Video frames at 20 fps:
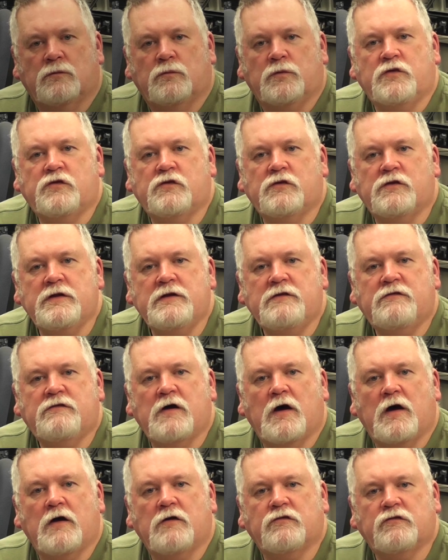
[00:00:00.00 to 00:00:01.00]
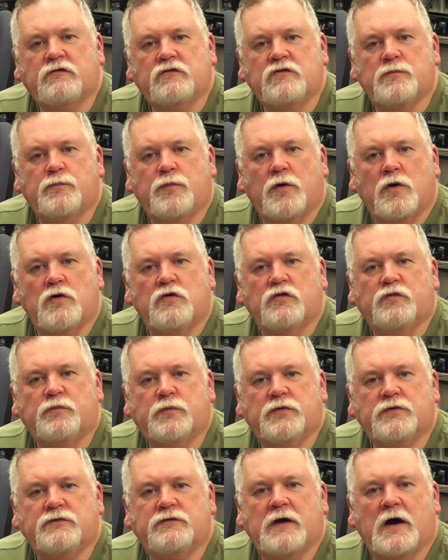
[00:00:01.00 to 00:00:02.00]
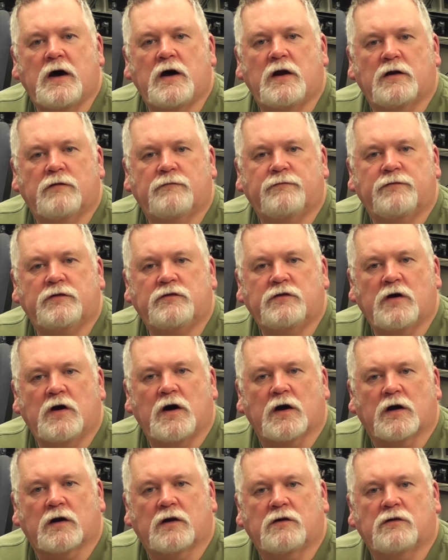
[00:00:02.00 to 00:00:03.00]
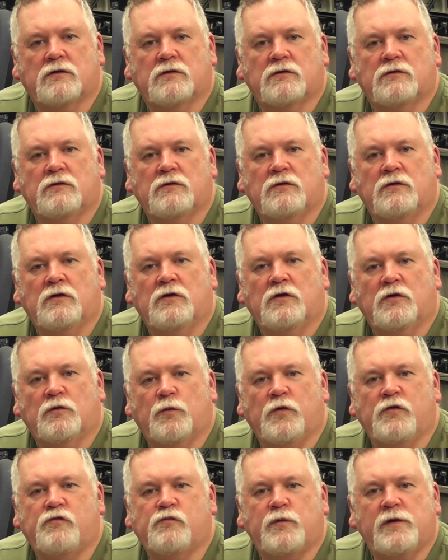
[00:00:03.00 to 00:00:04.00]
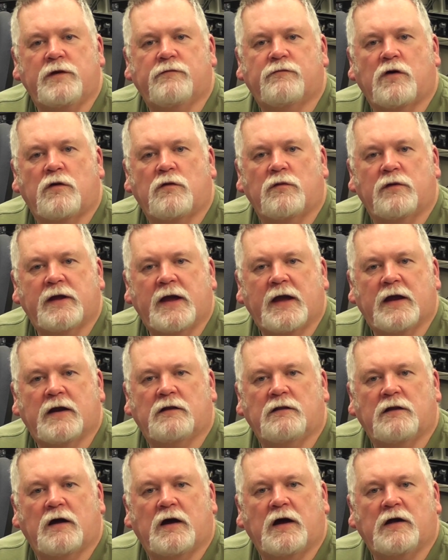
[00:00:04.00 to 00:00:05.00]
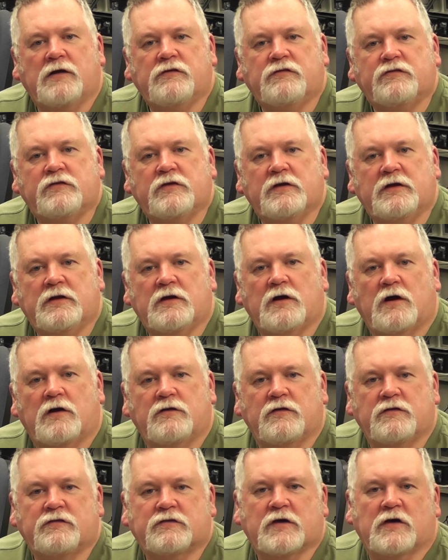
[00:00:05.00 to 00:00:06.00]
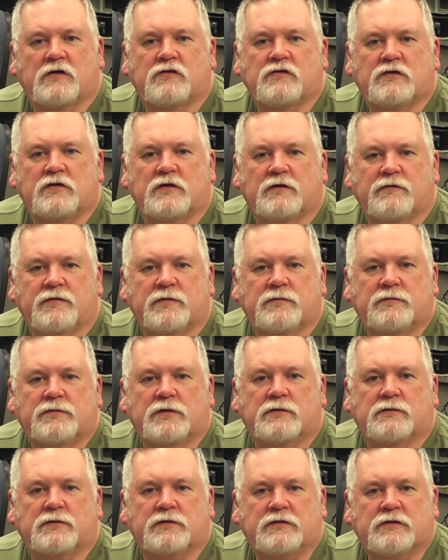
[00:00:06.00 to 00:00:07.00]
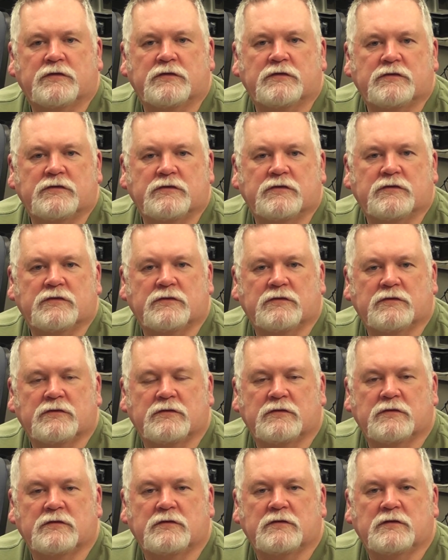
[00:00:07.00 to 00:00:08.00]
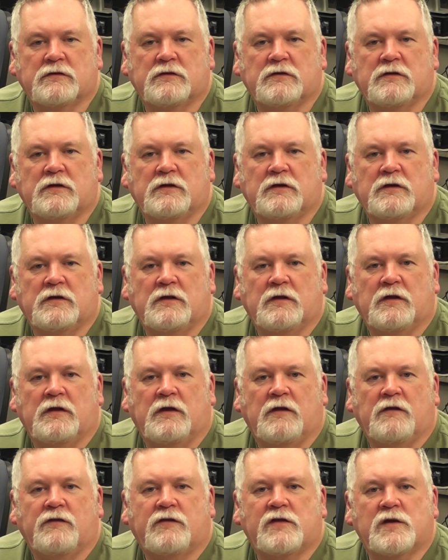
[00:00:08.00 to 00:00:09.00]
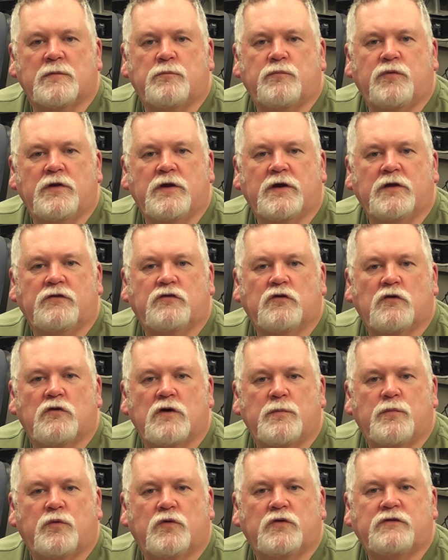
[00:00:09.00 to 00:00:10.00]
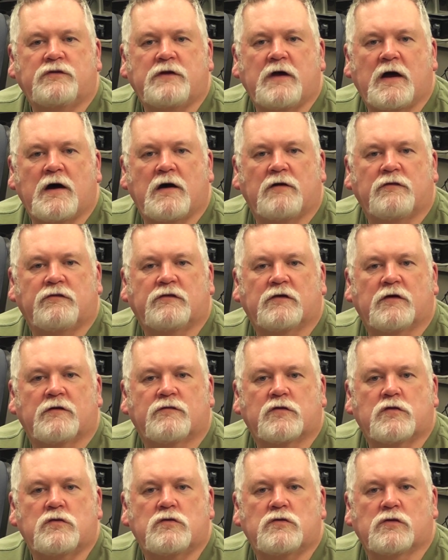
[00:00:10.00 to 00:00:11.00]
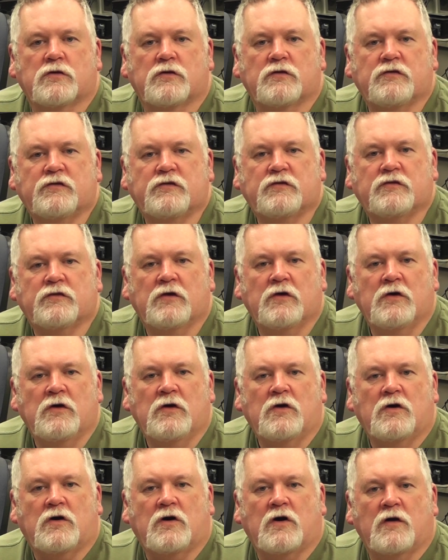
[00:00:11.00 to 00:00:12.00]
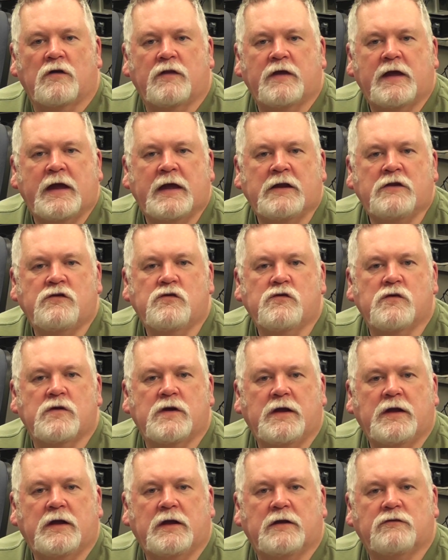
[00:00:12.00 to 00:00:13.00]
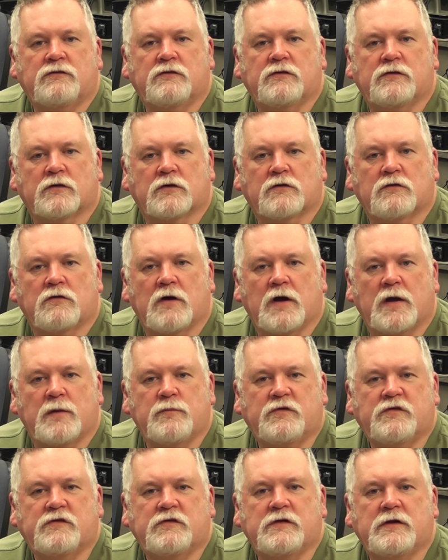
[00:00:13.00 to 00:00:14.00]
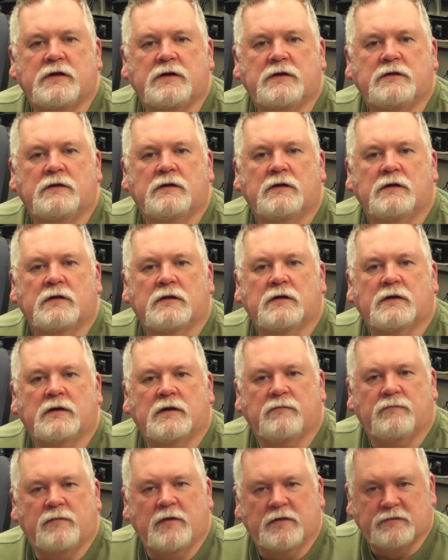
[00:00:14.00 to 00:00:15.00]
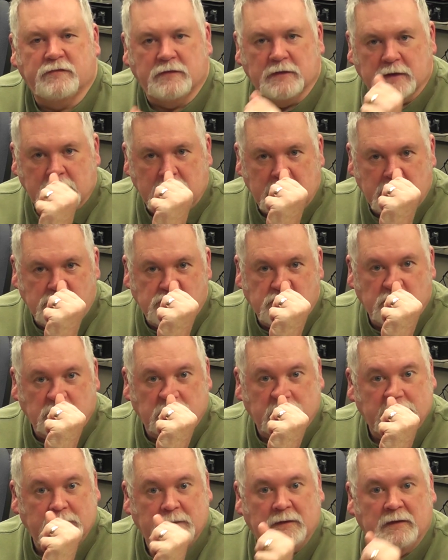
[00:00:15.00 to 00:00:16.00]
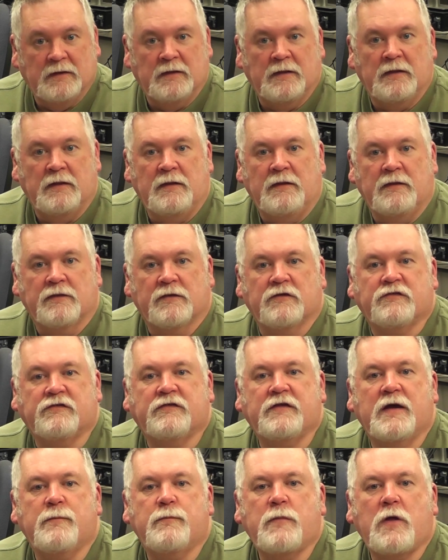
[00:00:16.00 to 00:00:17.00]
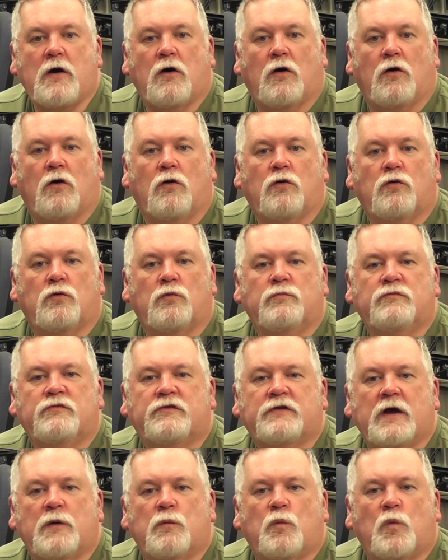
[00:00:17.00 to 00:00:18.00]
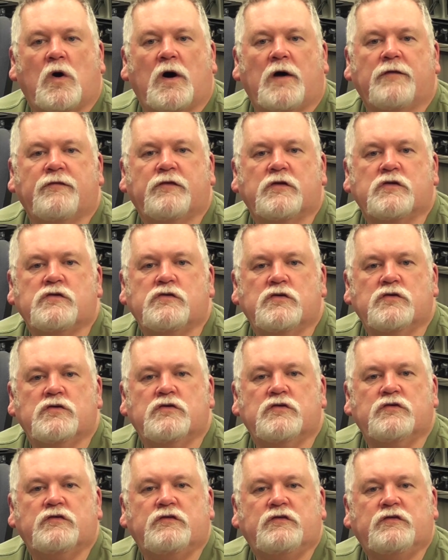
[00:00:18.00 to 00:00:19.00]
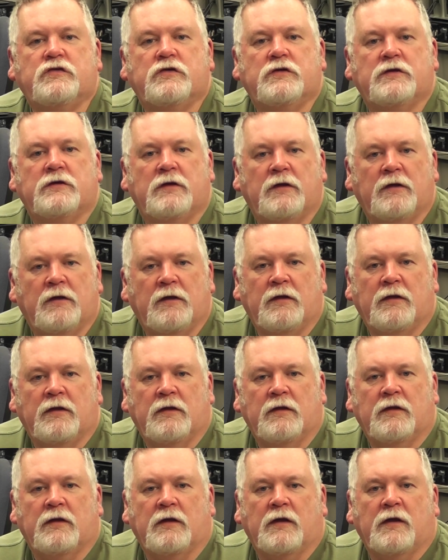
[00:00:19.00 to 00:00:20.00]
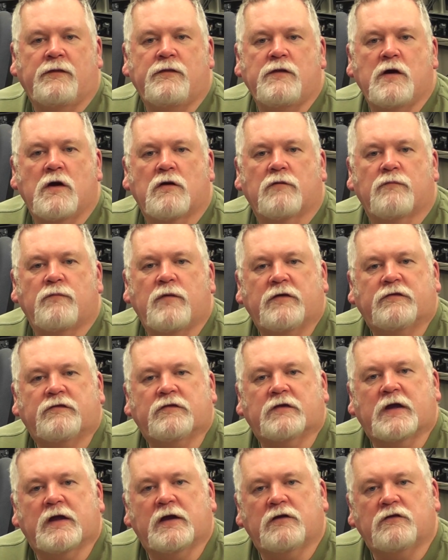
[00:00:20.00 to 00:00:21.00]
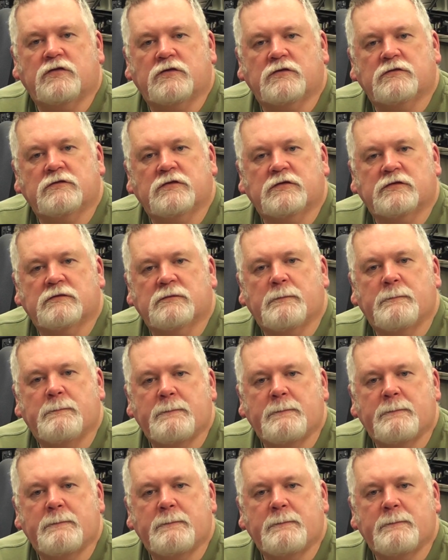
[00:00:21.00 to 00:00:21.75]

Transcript: Which leads us to Poe's put-down of Vidocq, which we've already analyzed in our discussion of influences. The obligatory put-downs, of course, are the entry into the crime scene investigation, the same that Holmes and Watson use in their investigations.